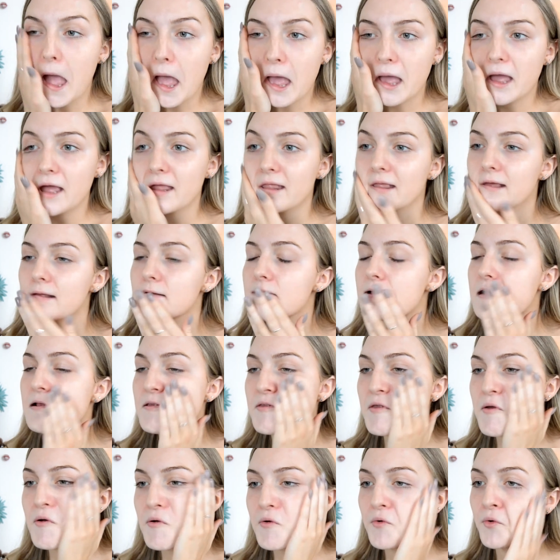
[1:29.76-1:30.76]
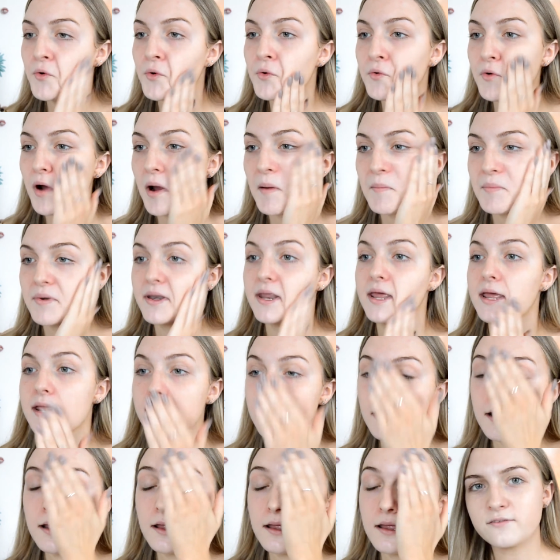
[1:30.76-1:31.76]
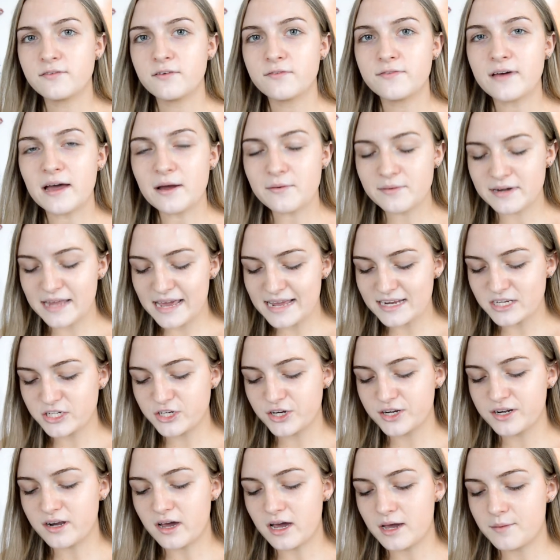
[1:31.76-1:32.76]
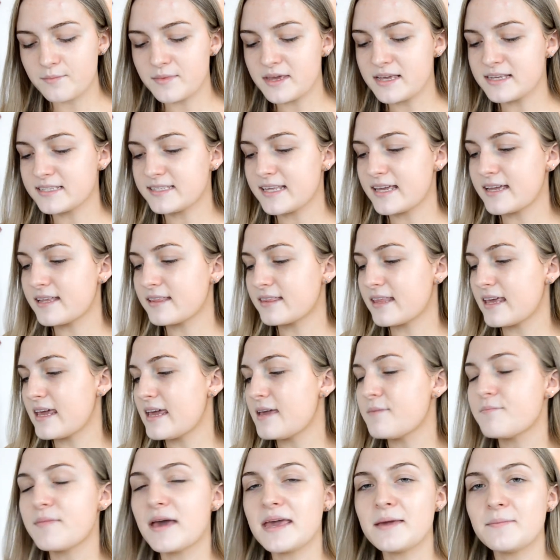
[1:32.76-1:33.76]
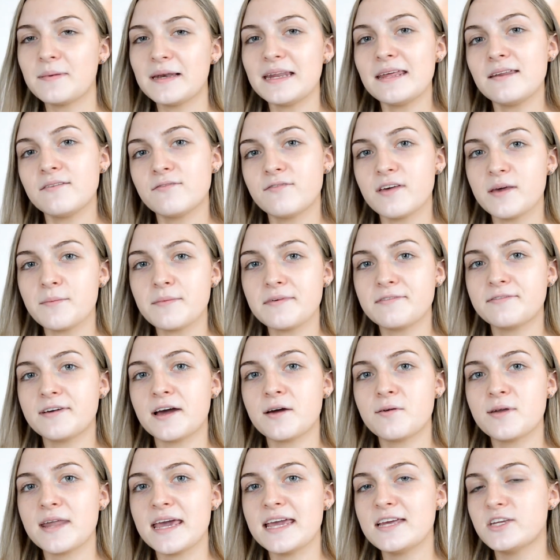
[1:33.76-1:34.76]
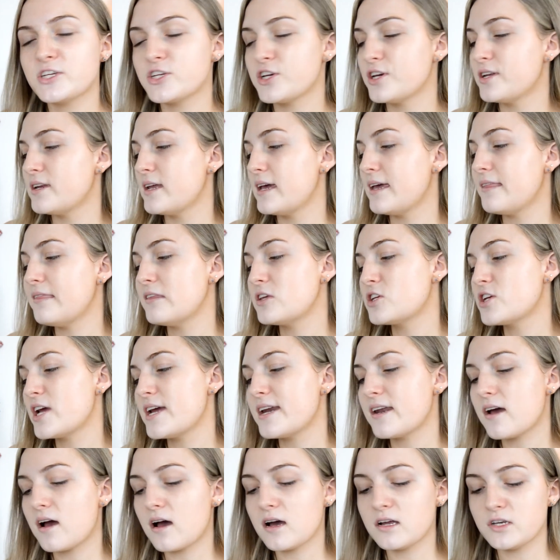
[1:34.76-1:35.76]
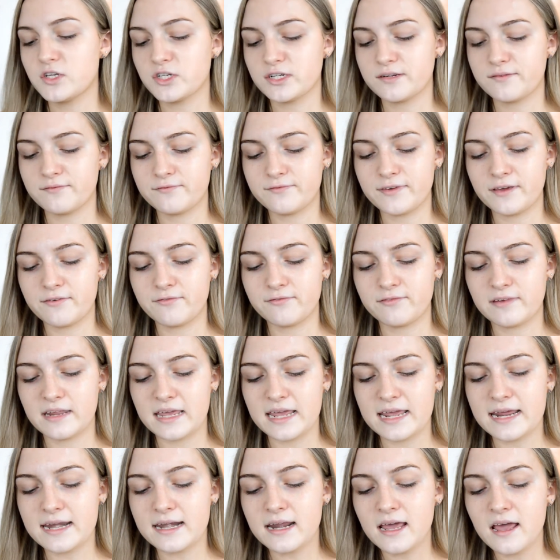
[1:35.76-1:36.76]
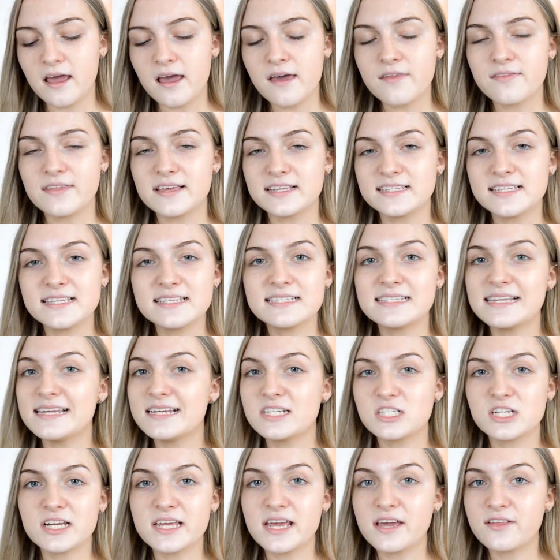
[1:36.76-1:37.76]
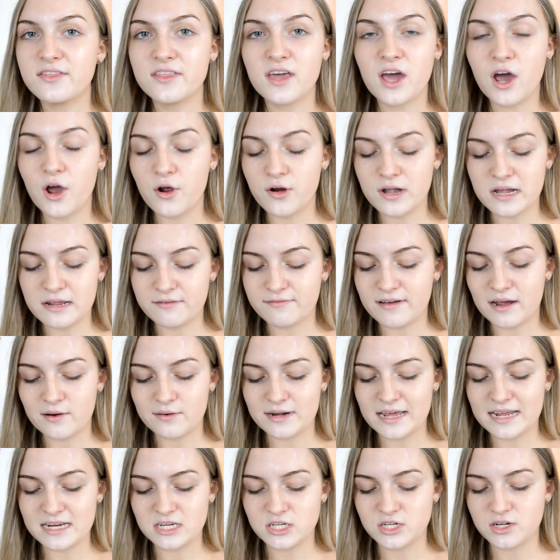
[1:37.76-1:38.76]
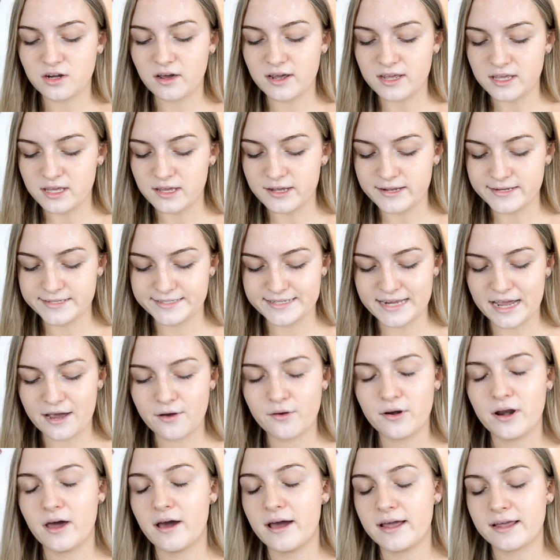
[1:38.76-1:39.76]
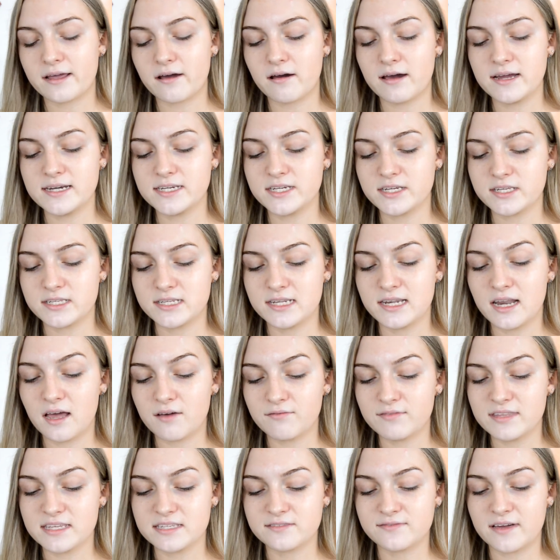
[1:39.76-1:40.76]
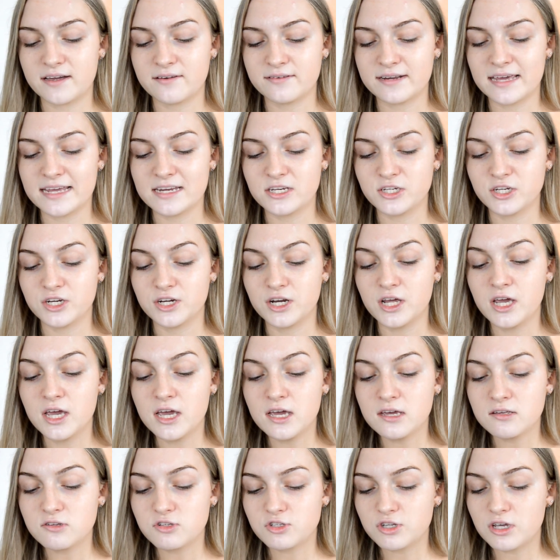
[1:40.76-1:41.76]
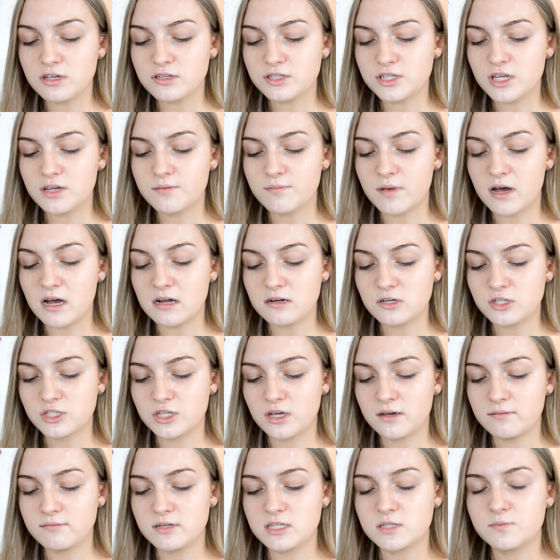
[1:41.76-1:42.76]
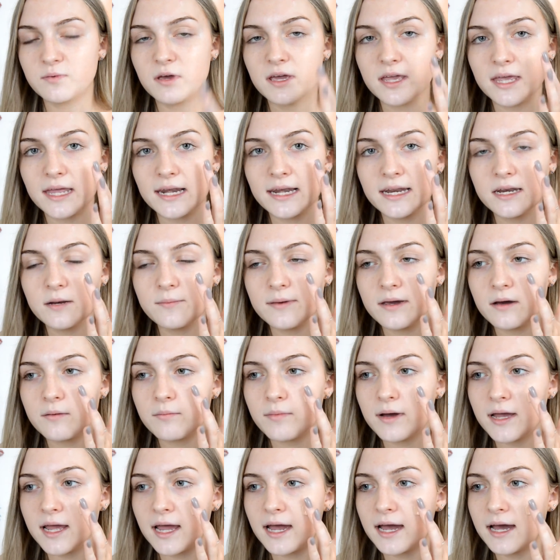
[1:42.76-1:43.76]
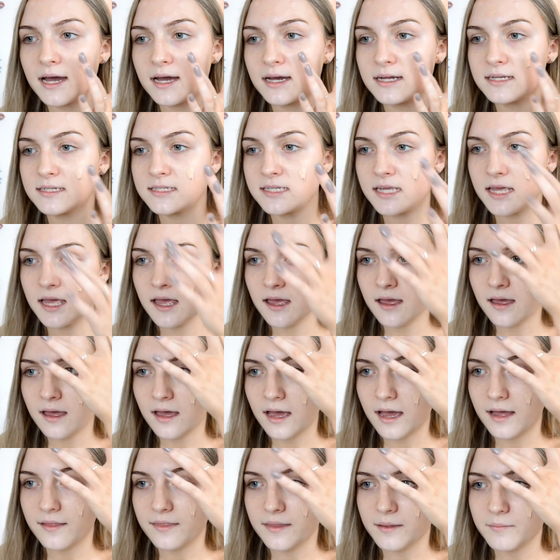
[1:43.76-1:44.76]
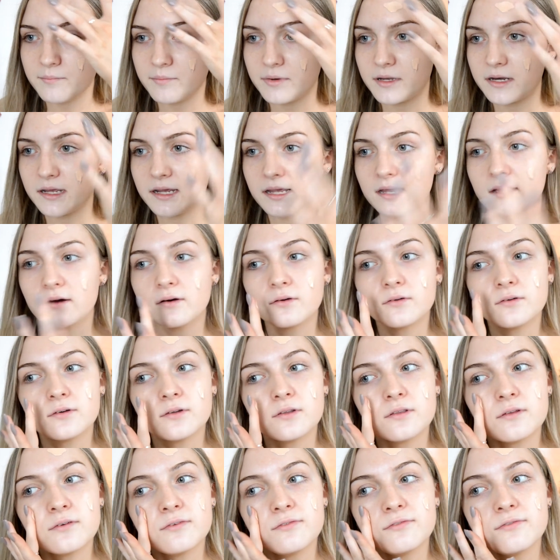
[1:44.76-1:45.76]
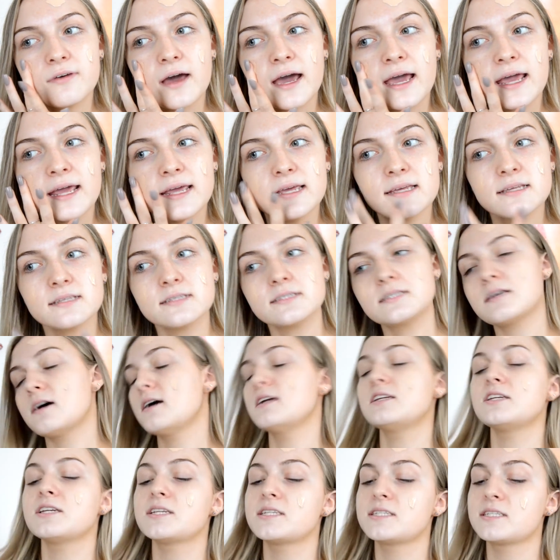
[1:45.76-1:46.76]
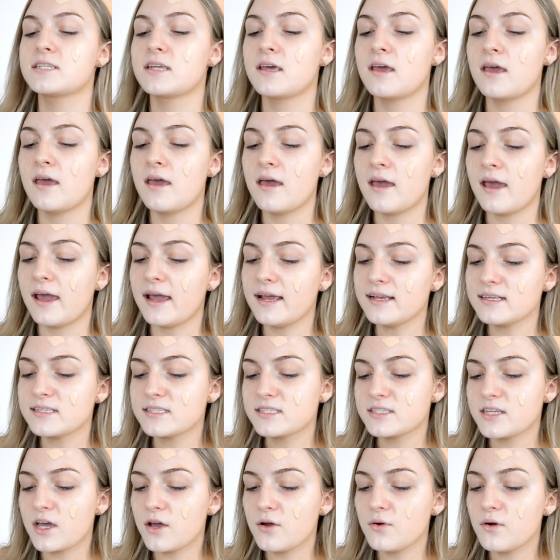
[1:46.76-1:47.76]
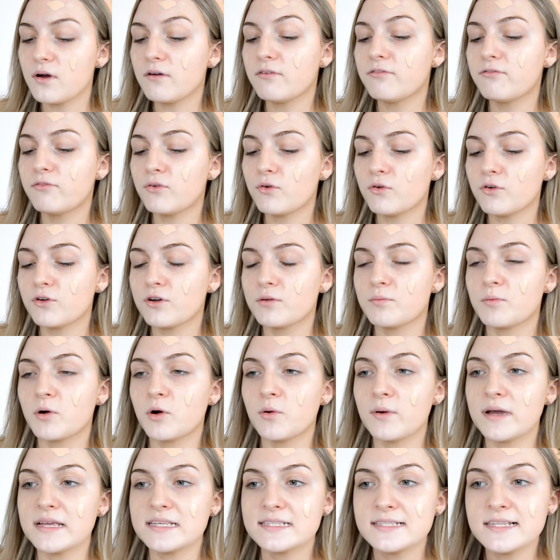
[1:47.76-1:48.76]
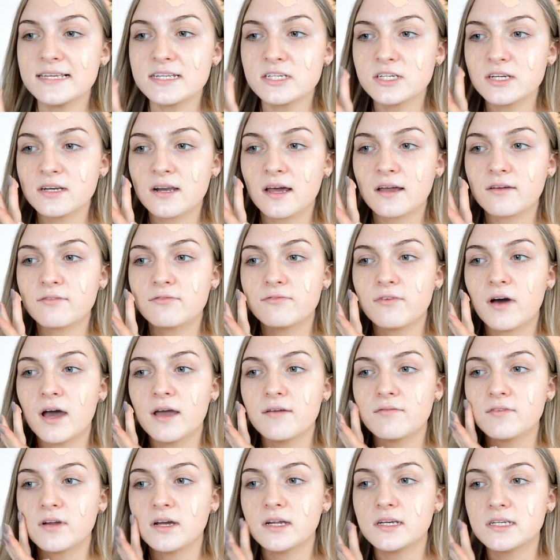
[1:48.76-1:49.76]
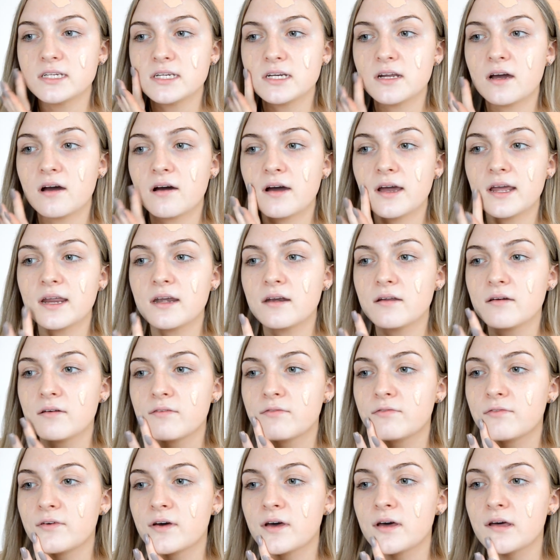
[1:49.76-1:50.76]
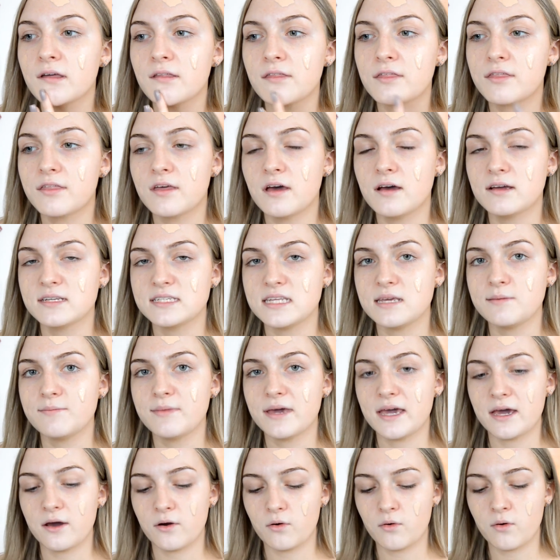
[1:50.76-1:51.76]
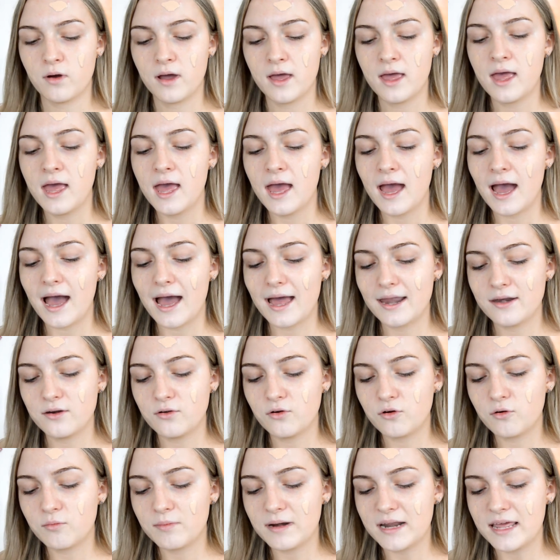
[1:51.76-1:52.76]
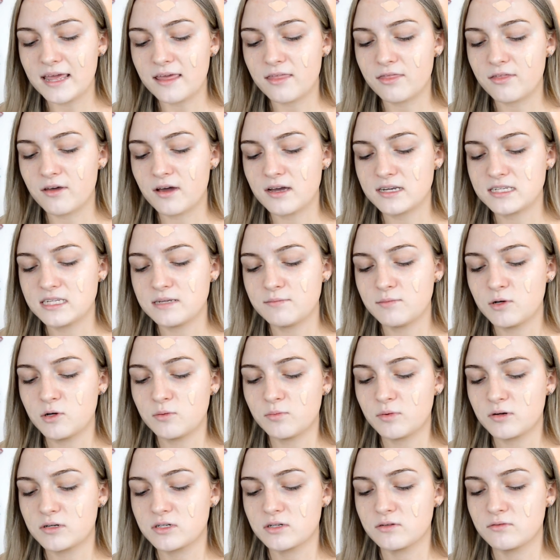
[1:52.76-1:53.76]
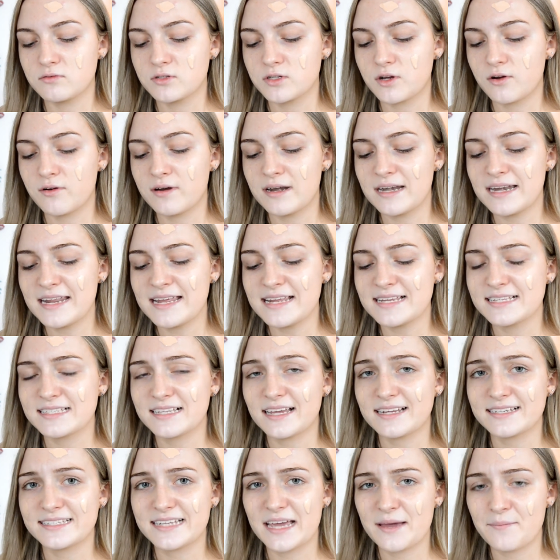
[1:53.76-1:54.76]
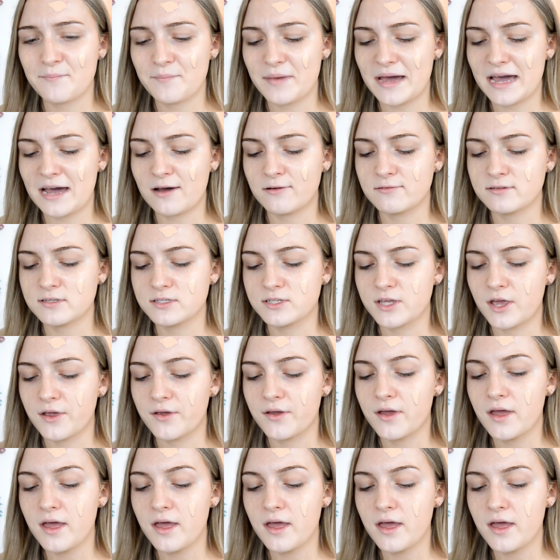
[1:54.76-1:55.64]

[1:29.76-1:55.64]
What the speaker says: I think that's all rubbed in. For foundation, I'm using the Maybelline Fit Me foundation in the shade 115. This is literally the only foundation I use now. Like, I just love this foundation so much, so I'm just putting a little bit on my hand and then putting it onto the face. It's so affordable. It's literally like £5.99 for 30ml, and normally 30ml bottles are at least like £10. So